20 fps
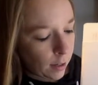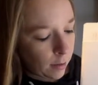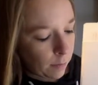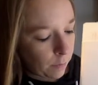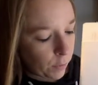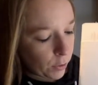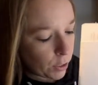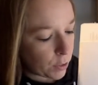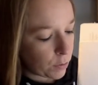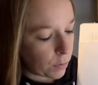
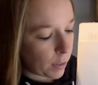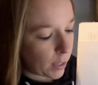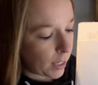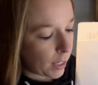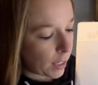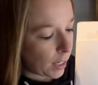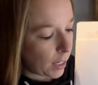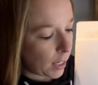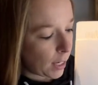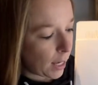For this
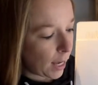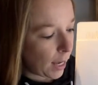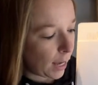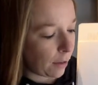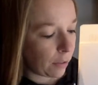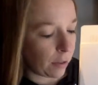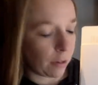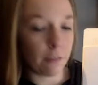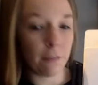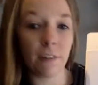one, how
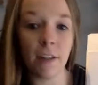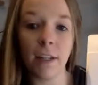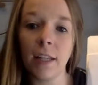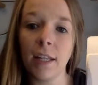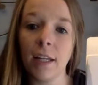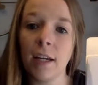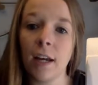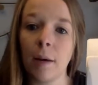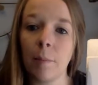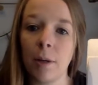they're
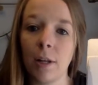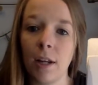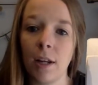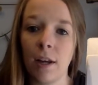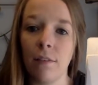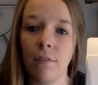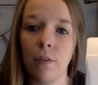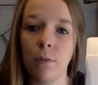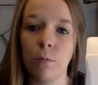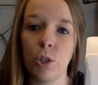feeling, I'm going to
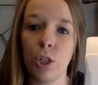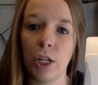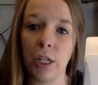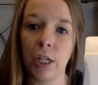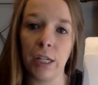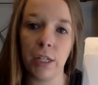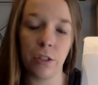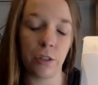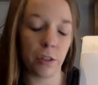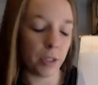have them check
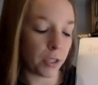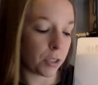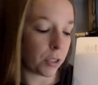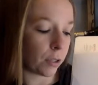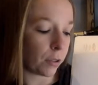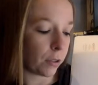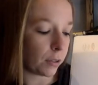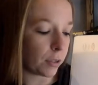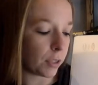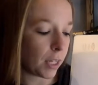in during
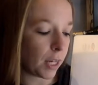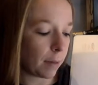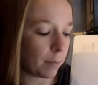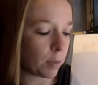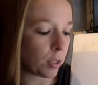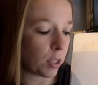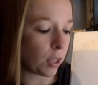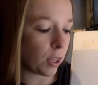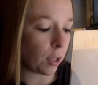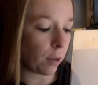circle time.
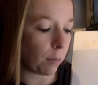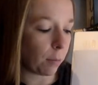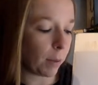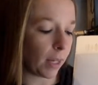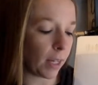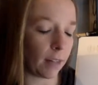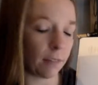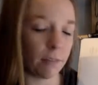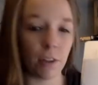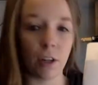So they'll
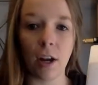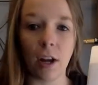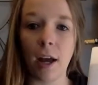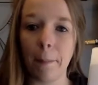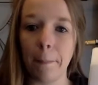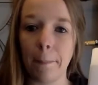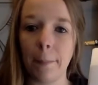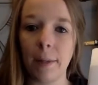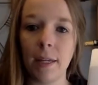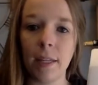pick if they're
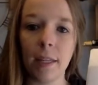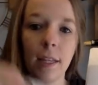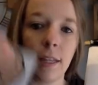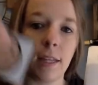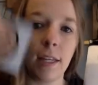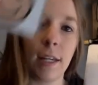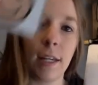happy, then they